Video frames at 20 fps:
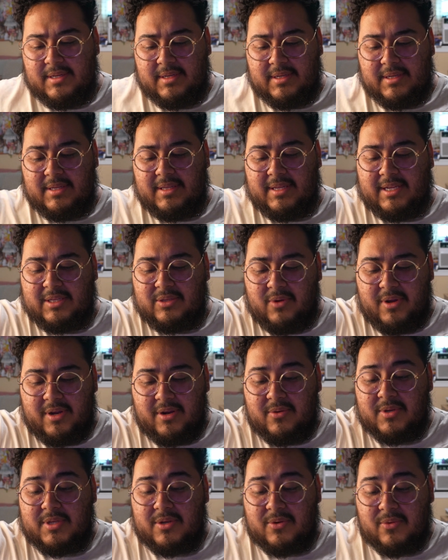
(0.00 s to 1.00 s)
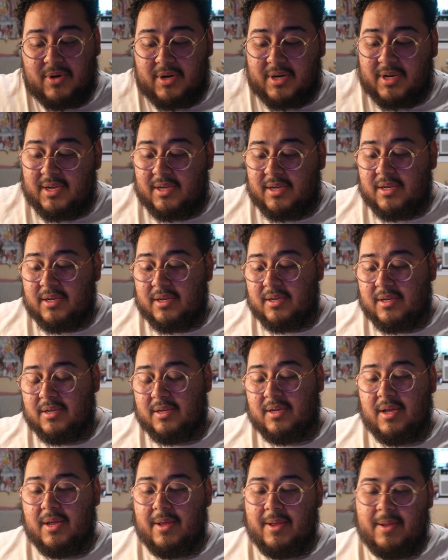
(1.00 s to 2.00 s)
That's why it wasn't working.
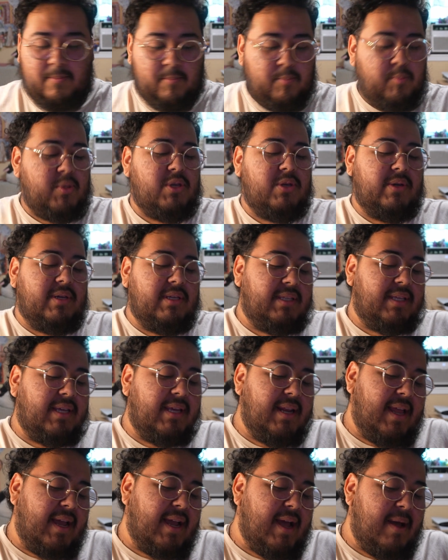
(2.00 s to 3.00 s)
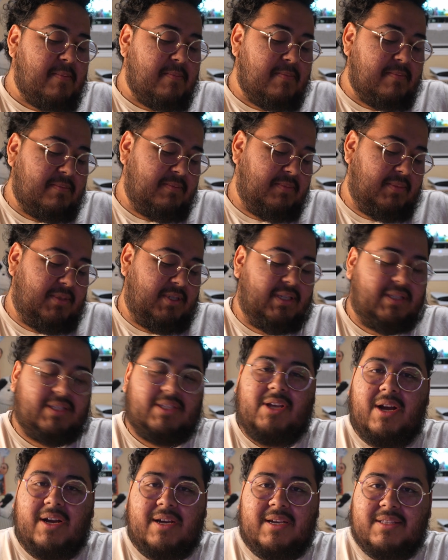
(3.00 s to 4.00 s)
But you can see, like, I'm just
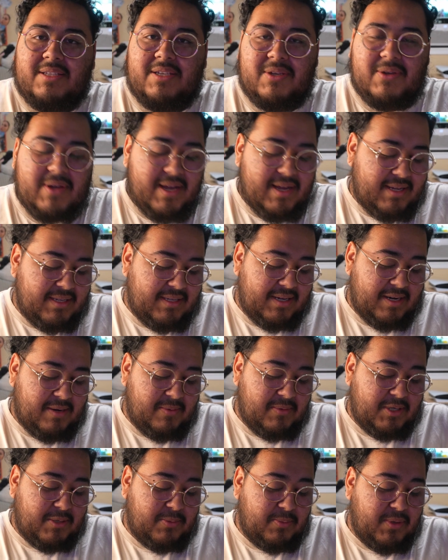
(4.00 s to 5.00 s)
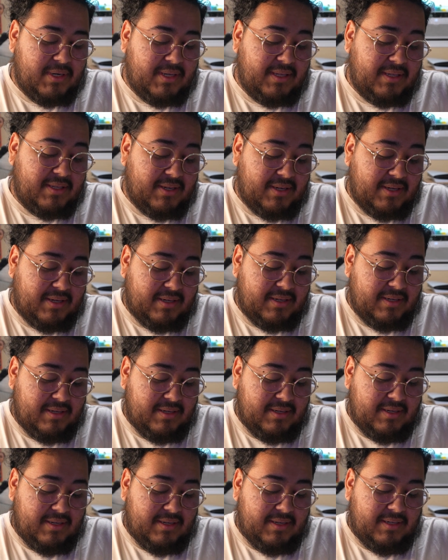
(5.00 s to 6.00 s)
talking to you guys and I'm just putting these on,
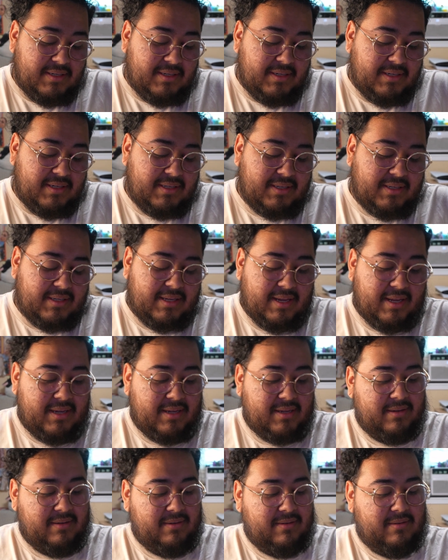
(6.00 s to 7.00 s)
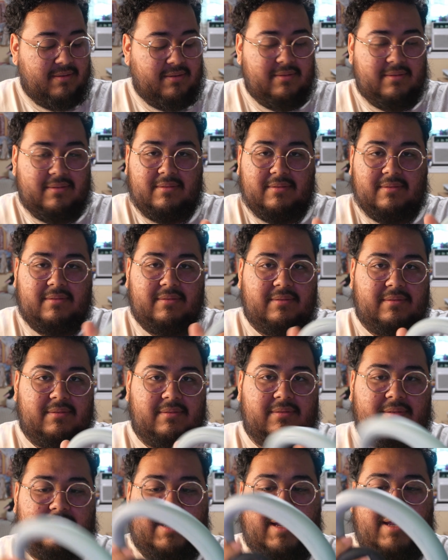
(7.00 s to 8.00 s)
just like
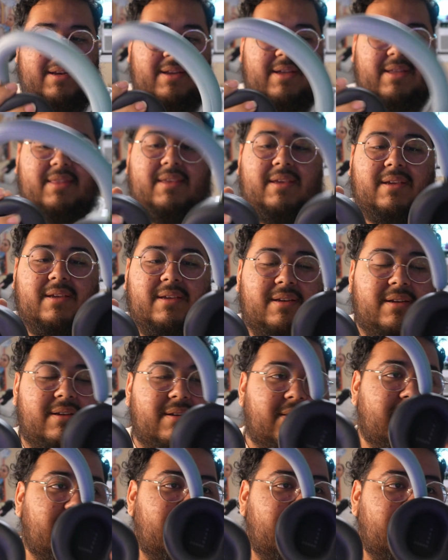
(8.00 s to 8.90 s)
nothing, you know.